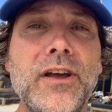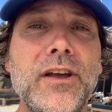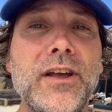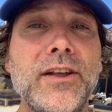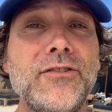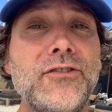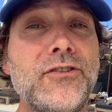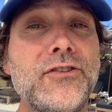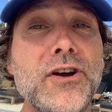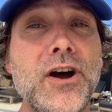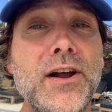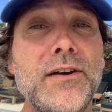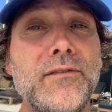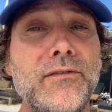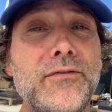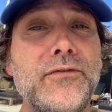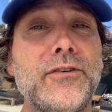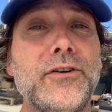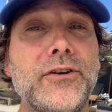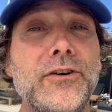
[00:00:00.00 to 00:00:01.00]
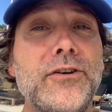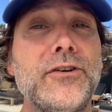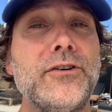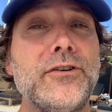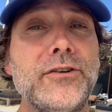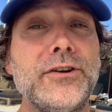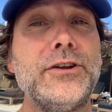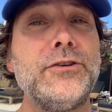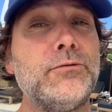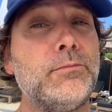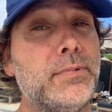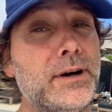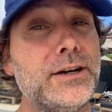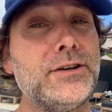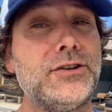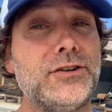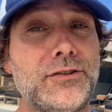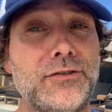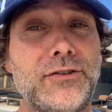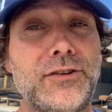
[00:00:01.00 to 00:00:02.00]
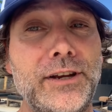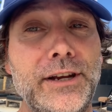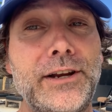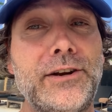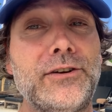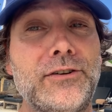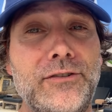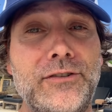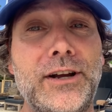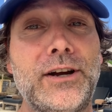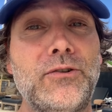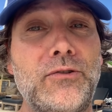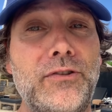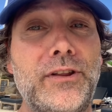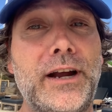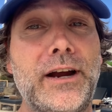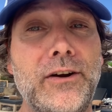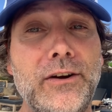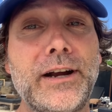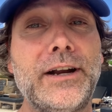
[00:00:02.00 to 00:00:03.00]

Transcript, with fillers: It's not for you budget seekers out there.